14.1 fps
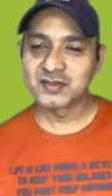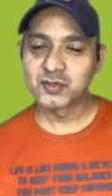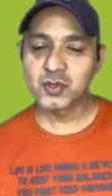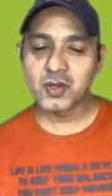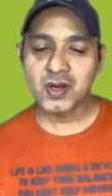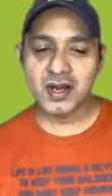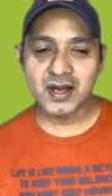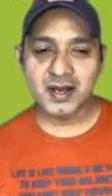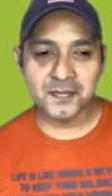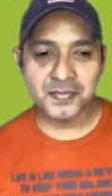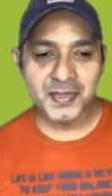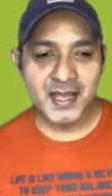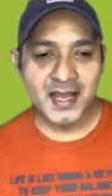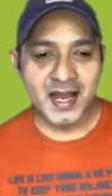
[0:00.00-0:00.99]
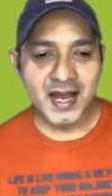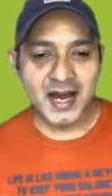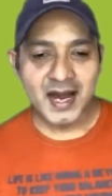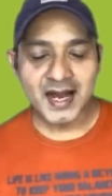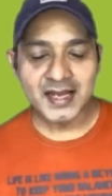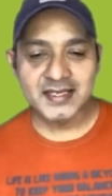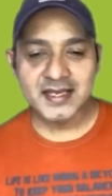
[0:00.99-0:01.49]
So um,
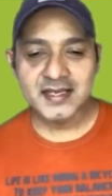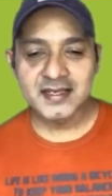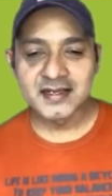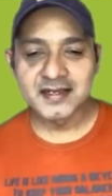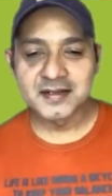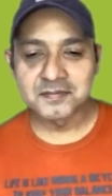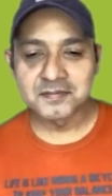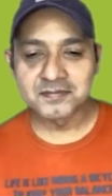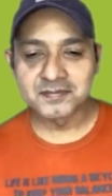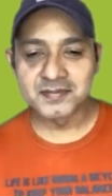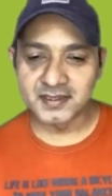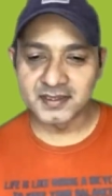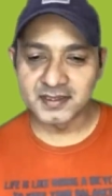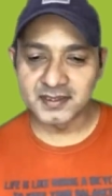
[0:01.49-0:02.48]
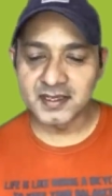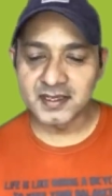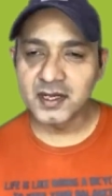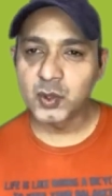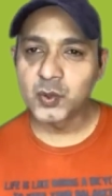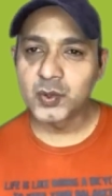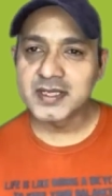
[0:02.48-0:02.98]
I think um, the
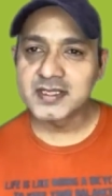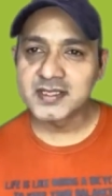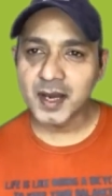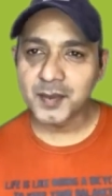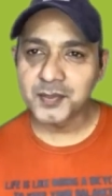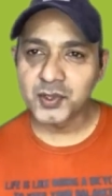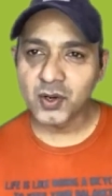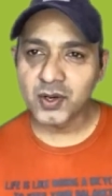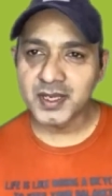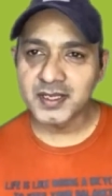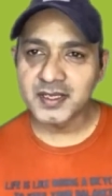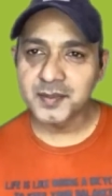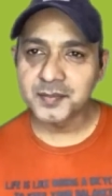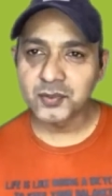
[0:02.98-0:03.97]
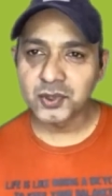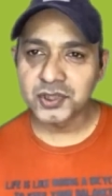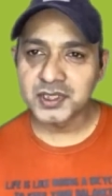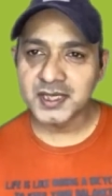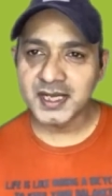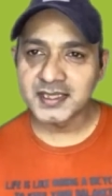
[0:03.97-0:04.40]
girl who has dubbed your Hindi portion, I